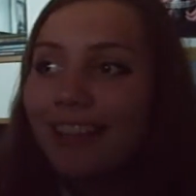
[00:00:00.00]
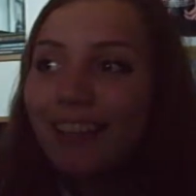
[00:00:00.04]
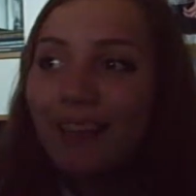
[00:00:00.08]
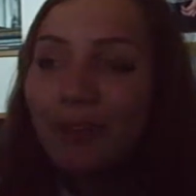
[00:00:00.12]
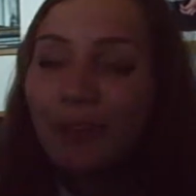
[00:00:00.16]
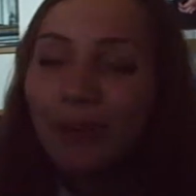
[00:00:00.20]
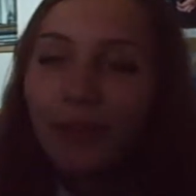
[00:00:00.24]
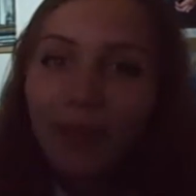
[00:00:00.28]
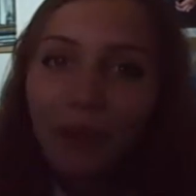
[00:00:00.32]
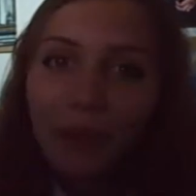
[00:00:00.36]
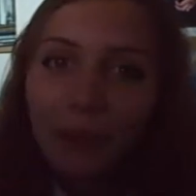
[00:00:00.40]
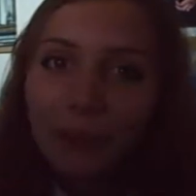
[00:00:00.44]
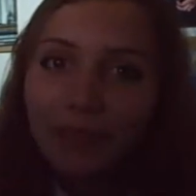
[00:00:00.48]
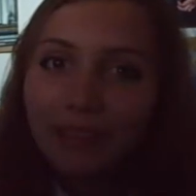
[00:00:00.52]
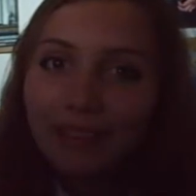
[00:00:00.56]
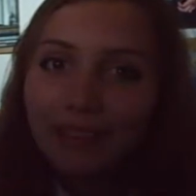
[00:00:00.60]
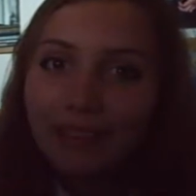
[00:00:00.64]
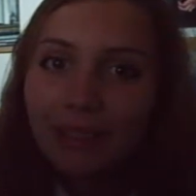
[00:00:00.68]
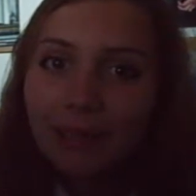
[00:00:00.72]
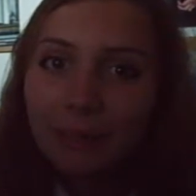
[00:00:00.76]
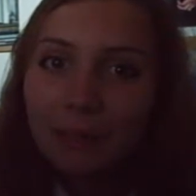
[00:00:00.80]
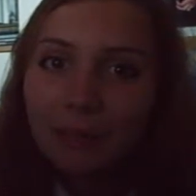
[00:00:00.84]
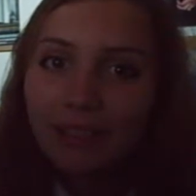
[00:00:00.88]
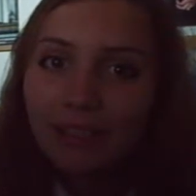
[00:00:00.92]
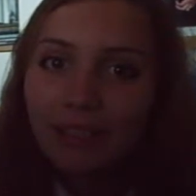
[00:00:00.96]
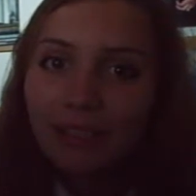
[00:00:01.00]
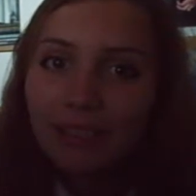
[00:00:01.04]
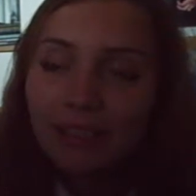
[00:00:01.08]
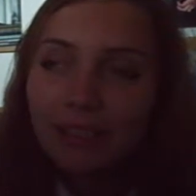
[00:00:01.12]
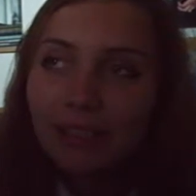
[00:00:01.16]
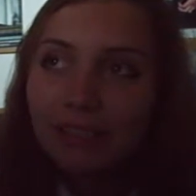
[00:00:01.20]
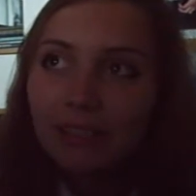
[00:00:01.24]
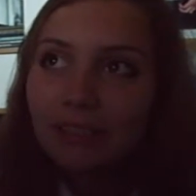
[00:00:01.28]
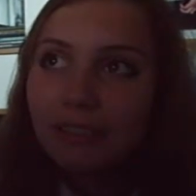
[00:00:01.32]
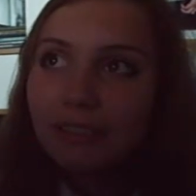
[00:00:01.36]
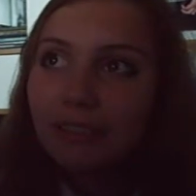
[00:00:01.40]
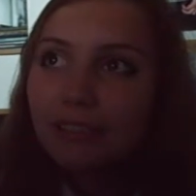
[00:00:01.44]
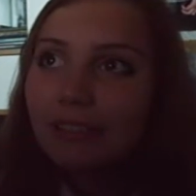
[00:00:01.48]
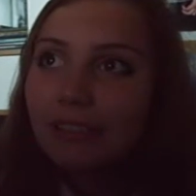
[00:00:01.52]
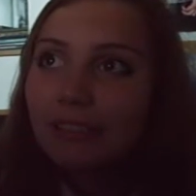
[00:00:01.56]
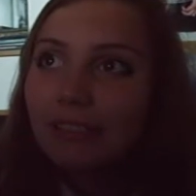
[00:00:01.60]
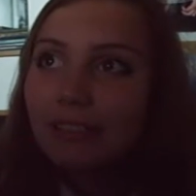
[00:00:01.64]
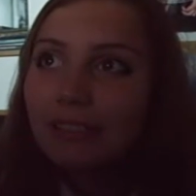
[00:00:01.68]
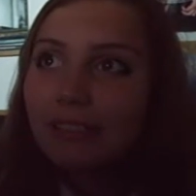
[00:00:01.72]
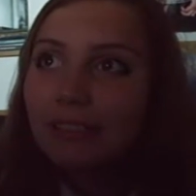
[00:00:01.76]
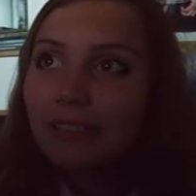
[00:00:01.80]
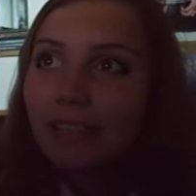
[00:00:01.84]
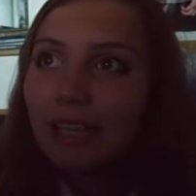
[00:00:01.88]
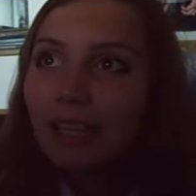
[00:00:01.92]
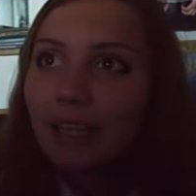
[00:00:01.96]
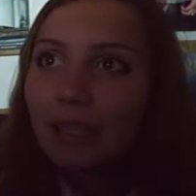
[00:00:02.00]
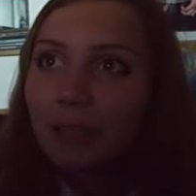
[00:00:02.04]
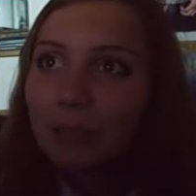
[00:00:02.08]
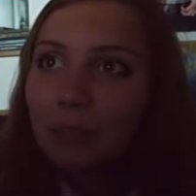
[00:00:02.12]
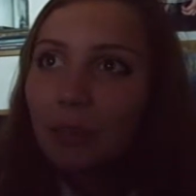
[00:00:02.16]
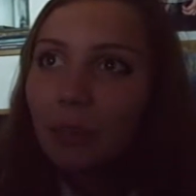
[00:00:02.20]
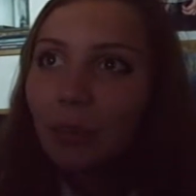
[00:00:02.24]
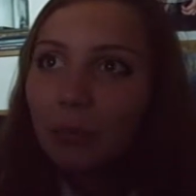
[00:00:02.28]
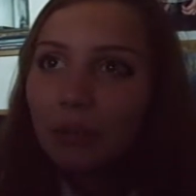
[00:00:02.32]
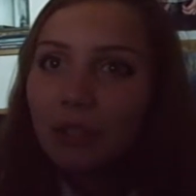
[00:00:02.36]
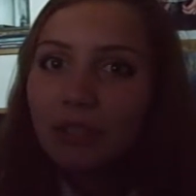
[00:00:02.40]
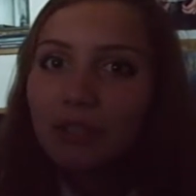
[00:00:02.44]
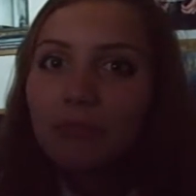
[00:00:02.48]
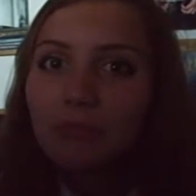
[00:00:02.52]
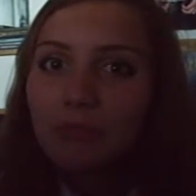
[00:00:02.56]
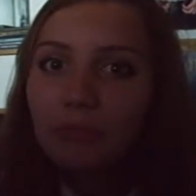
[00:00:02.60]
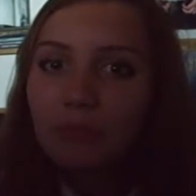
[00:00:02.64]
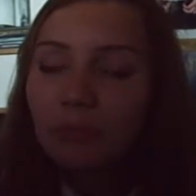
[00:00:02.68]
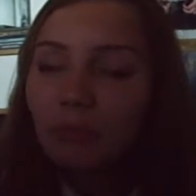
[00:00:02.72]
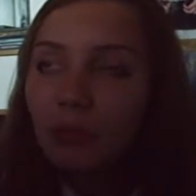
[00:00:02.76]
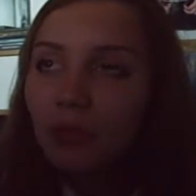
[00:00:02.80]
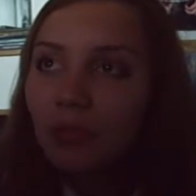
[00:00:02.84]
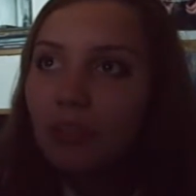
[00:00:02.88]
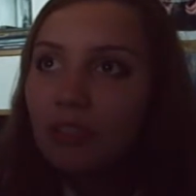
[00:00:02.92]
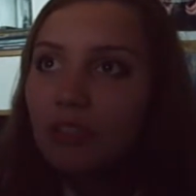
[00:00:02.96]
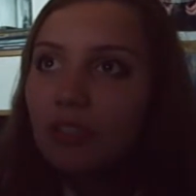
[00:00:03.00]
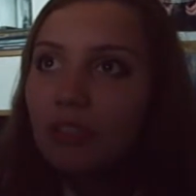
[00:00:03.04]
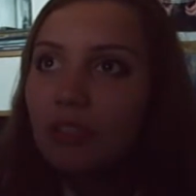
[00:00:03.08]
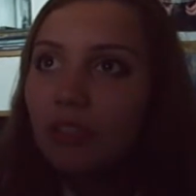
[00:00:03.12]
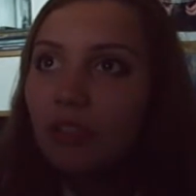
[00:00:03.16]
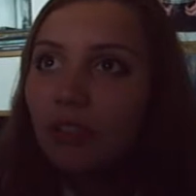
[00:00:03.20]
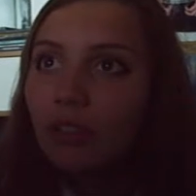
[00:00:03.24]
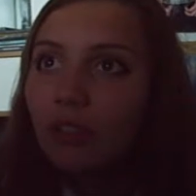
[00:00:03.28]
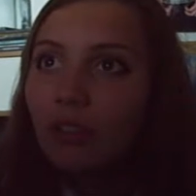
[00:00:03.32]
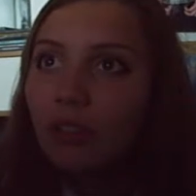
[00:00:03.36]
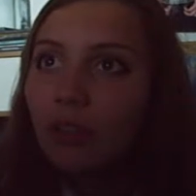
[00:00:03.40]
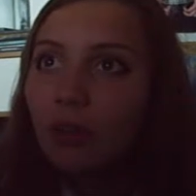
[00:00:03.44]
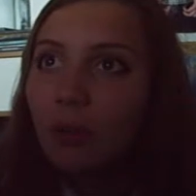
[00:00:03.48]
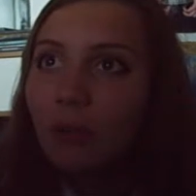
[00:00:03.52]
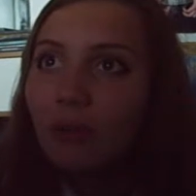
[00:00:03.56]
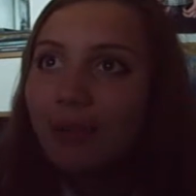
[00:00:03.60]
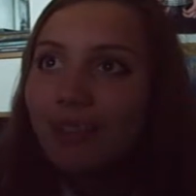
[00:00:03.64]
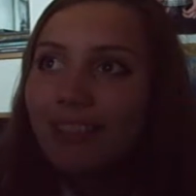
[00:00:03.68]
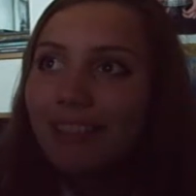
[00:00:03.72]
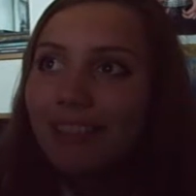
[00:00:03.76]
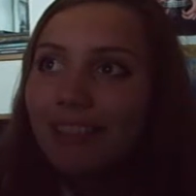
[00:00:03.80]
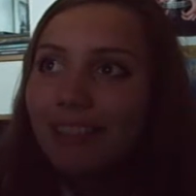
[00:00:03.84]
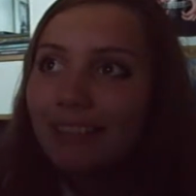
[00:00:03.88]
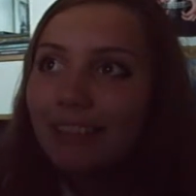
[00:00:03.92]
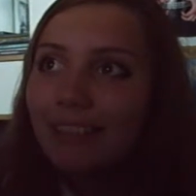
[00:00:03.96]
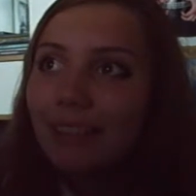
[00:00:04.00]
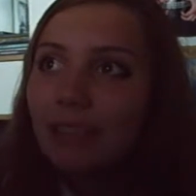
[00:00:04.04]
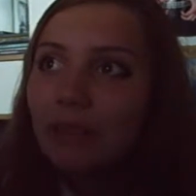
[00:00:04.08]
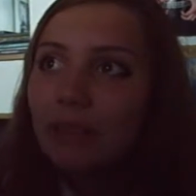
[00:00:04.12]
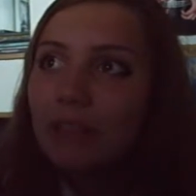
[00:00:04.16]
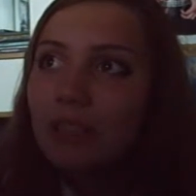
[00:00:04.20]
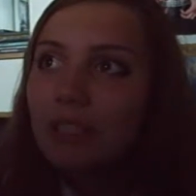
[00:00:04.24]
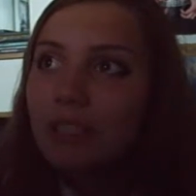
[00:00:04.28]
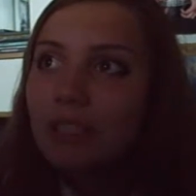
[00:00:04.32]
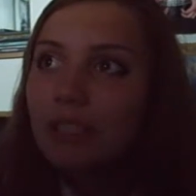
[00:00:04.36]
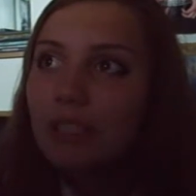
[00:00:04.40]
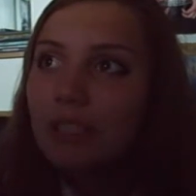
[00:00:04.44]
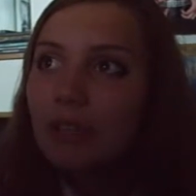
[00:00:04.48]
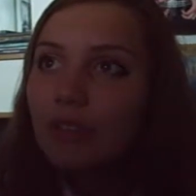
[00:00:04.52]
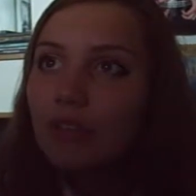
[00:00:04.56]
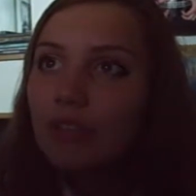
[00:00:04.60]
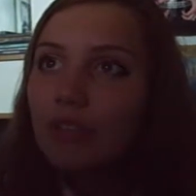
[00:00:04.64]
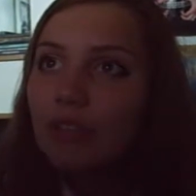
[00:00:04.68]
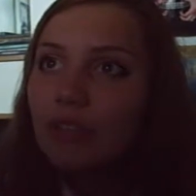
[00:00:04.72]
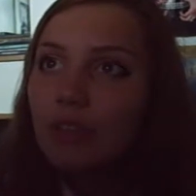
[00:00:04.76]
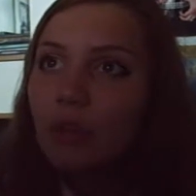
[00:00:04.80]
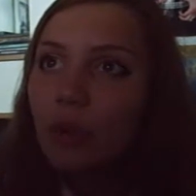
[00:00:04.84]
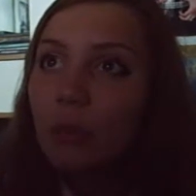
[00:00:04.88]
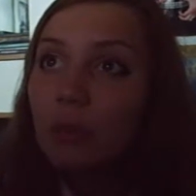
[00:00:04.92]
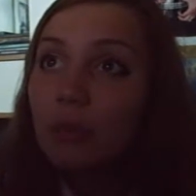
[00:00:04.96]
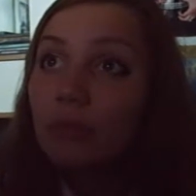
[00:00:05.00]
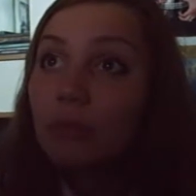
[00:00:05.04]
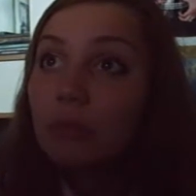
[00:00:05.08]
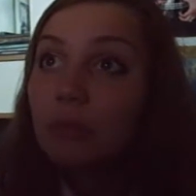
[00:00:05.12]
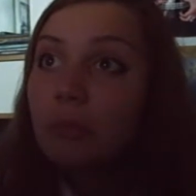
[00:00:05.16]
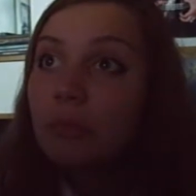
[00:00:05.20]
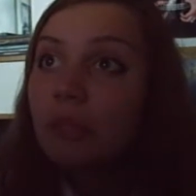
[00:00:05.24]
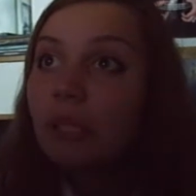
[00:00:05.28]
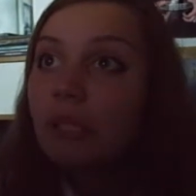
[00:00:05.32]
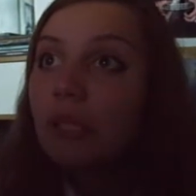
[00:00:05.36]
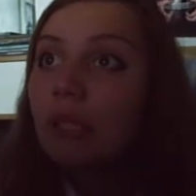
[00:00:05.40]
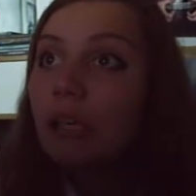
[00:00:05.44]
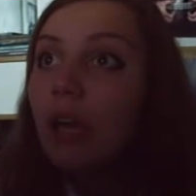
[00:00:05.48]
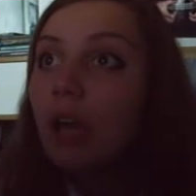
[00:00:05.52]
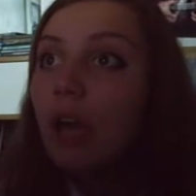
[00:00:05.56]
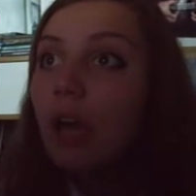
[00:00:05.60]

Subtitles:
I don't comment. I'm a lurker. I'd probably better start commenting now, seeing as how she's commented me.